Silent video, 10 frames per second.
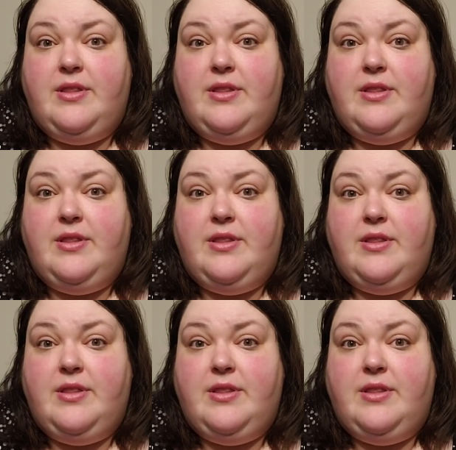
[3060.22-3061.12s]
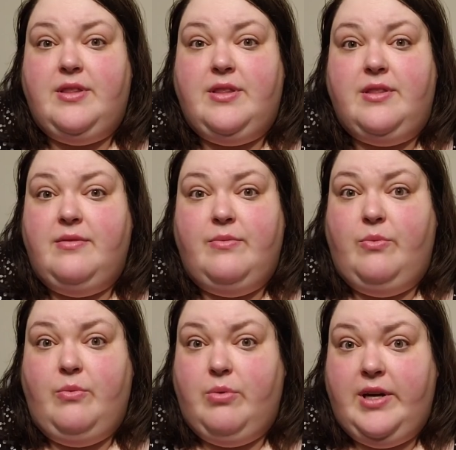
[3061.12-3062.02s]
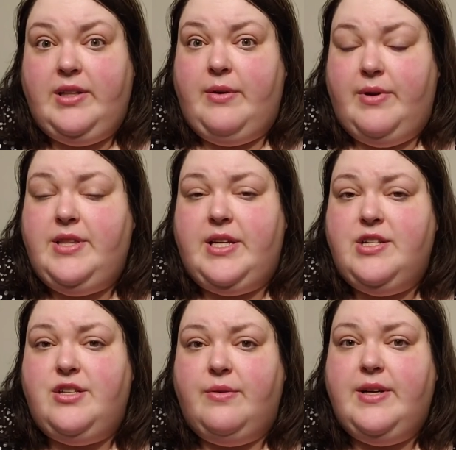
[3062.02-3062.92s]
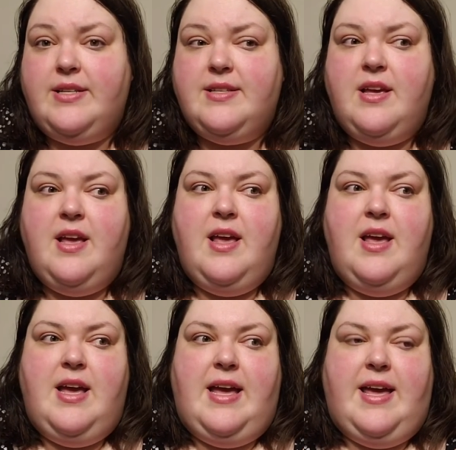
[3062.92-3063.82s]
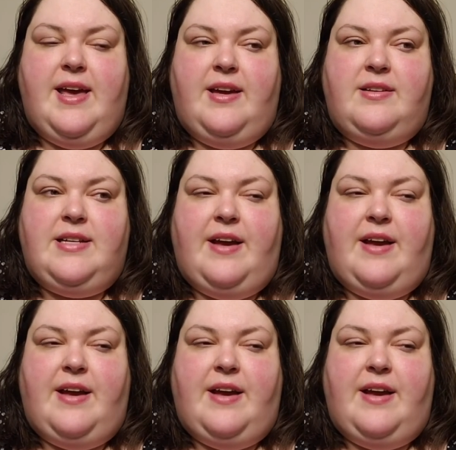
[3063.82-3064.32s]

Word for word: society. Really, what the issue is. And